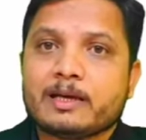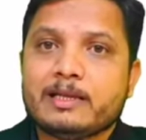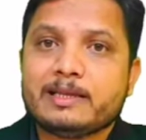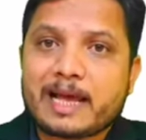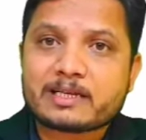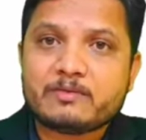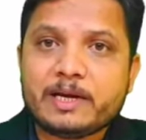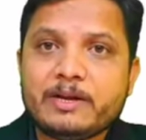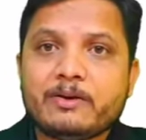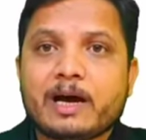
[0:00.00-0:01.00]
In next
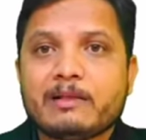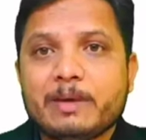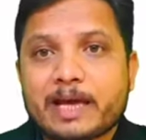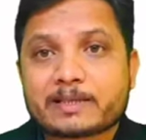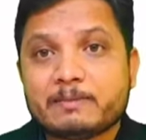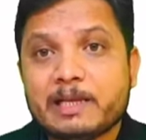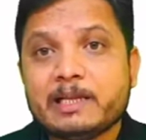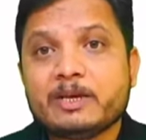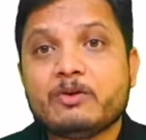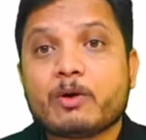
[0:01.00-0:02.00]
video, I'll be
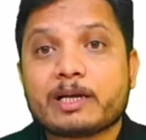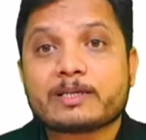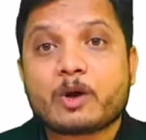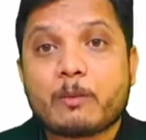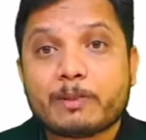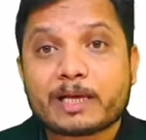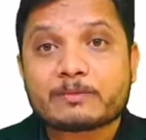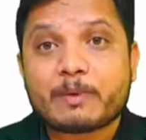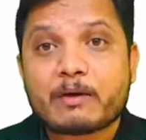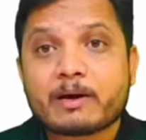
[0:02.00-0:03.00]
explaining you what is
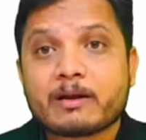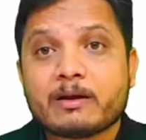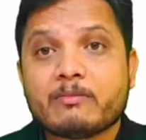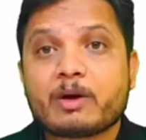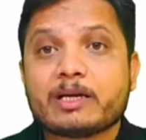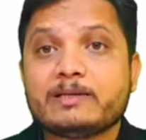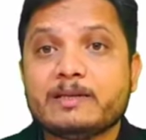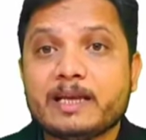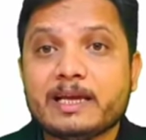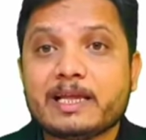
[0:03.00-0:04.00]
complex power, what is
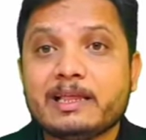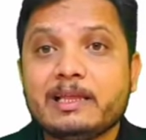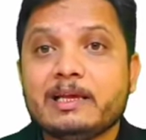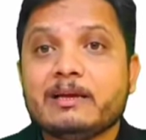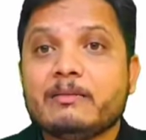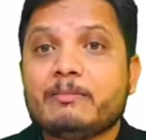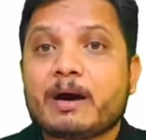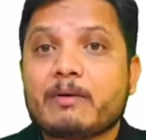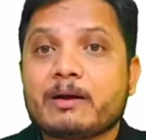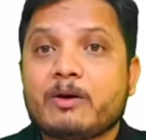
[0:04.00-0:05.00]
real
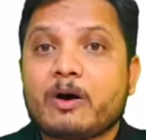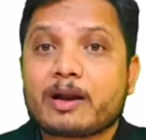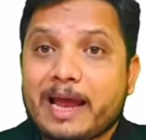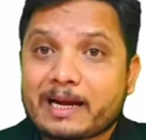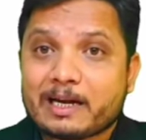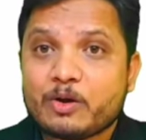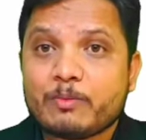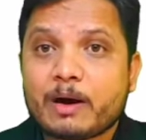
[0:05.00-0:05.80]
power or active